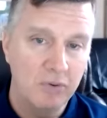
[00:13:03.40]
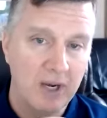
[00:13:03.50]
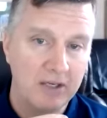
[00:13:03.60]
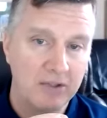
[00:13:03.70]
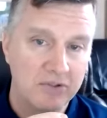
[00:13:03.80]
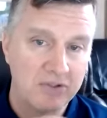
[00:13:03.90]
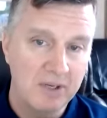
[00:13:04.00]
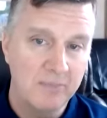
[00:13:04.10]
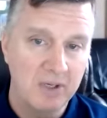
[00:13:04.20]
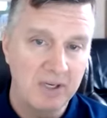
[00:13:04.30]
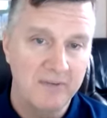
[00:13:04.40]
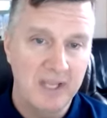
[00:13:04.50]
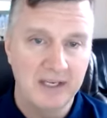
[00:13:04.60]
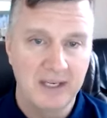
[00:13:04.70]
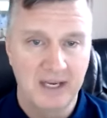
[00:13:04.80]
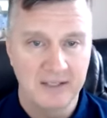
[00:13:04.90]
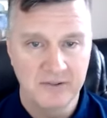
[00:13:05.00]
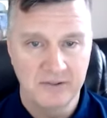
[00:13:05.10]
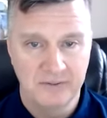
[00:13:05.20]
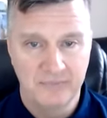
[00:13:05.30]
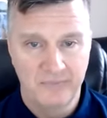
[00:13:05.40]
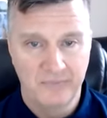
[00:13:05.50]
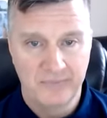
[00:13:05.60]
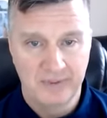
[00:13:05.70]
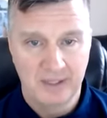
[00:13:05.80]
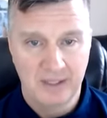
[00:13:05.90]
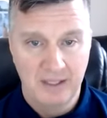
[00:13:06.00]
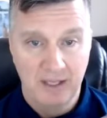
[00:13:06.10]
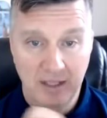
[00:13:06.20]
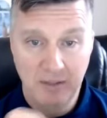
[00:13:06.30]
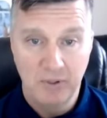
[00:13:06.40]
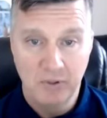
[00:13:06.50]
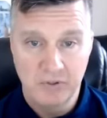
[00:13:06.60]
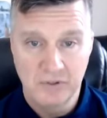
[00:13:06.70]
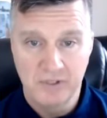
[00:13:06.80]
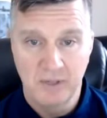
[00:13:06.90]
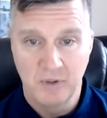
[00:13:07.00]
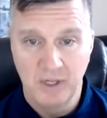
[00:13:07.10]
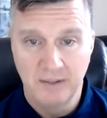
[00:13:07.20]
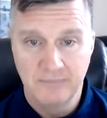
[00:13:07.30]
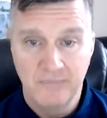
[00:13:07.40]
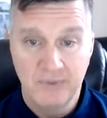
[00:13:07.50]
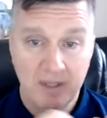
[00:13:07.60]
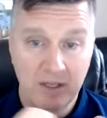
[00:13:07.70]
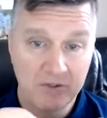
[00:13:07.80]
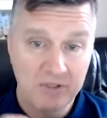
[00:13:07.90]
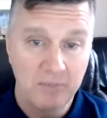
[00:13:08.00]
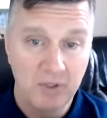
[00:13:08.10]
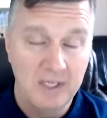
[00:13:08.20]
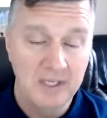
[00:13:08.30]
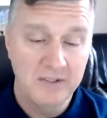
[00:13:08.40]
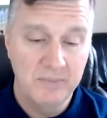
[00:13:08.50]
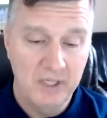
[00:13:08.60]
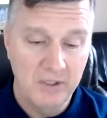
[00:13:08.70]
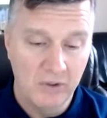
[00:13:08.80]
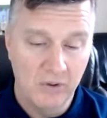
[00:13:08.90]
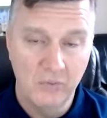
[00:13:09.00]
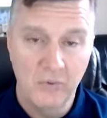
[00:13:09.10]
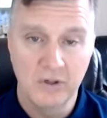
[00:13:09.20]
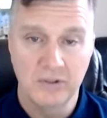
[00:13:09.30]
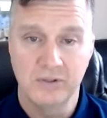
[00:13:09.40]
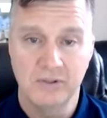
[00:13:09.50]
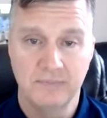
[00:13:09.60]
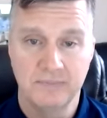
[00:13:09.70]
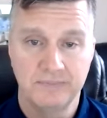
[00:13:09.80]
write your summary of that case and you post your summary. Now, your summary needs to be in your own words.